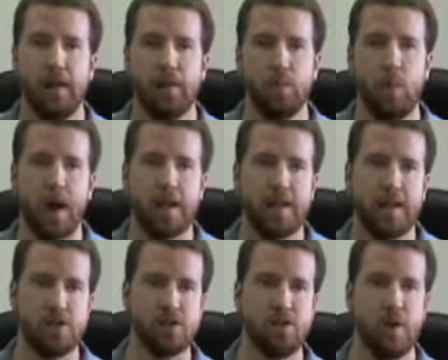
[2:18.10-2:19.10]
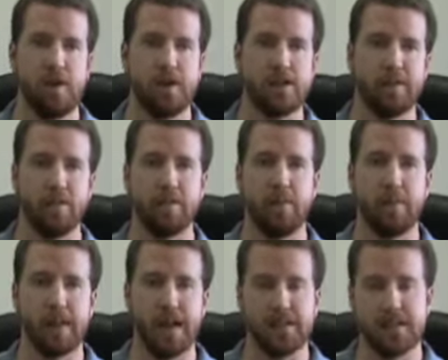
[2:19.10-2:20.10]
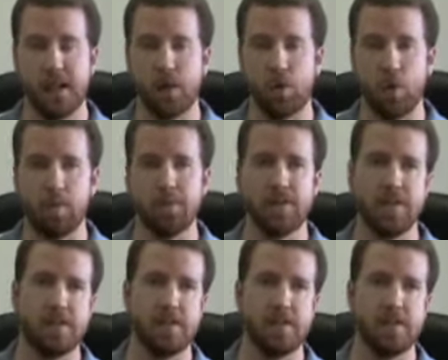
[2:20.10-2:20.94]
The way these two entities differ from the C corps is